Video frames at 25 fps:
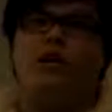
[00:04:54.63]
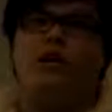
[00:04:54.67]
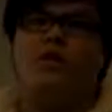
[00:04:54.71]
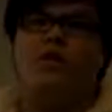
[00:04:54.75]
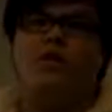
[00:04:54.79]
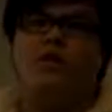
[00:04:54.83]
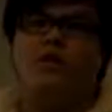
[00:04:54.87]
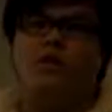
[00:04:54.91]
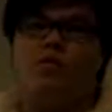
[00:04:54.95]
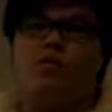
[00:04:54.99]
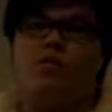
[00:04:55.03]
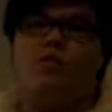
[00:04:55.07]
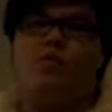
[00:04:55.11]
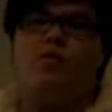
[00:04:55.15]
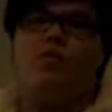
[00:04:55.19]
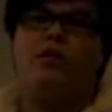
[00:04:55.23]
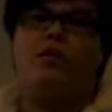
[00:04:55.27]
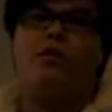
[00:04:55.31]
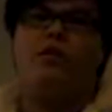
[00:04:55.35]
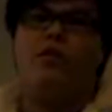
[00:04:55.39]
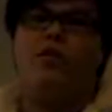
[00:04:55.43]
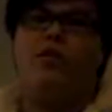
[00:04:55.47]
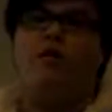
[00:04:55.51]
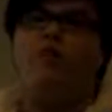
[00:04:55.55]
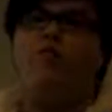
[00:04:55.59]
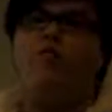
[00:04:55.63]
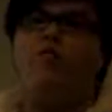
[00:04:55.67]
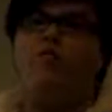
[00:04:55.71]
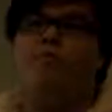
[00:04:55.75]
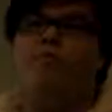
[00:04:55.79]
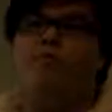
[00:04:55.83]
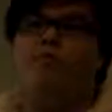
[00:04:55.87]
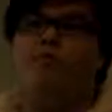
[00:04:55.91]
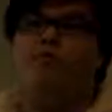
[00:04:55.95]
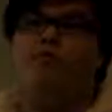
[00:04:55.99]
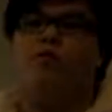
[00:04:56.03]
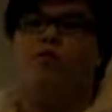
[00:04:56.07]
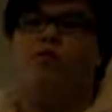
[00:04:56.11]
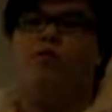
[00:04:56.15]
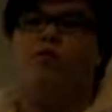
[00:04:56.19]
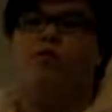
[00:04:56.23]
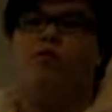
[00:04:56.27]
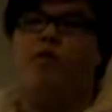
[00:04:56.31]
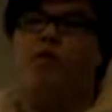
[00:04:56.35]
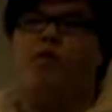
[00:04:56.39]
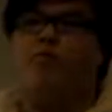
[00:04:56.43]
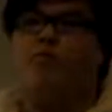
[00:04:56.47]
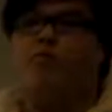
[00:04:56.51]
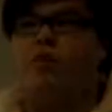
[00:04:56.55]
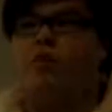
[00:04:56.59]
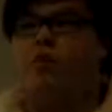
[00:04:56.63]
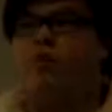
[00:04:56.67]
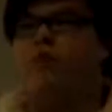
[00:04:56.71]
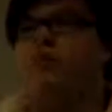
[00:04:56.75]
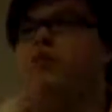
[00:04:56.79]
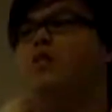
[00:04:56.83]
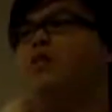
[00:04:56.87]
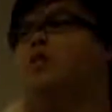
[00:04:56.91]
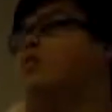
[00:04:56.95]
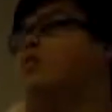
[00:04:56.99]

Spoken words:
a nursing ground for the pregnant